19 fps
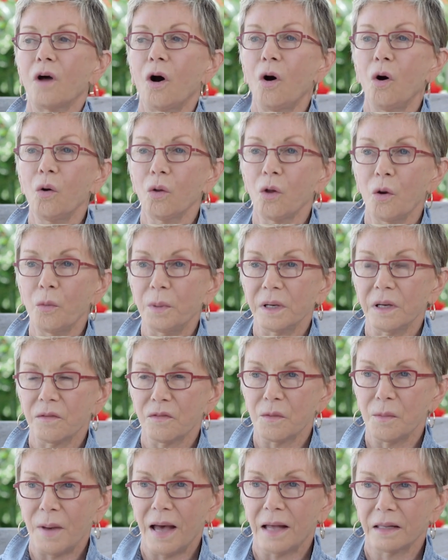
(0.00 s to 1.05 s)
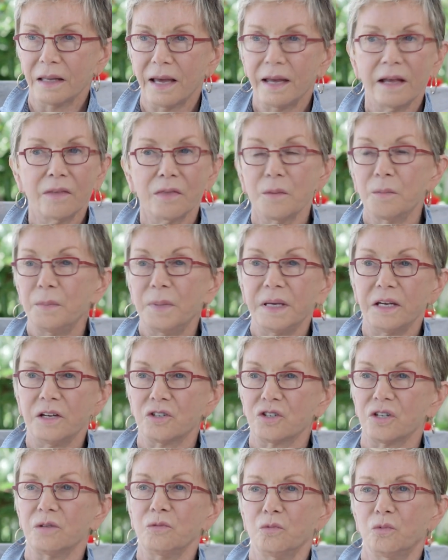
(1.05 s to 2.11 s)
the whole opening of the ballet on the
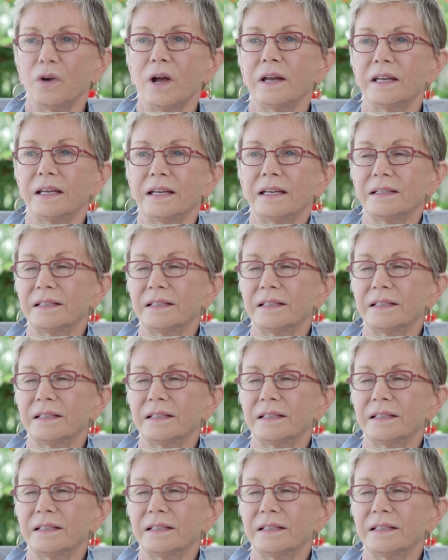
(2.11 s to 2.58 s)
beach and running.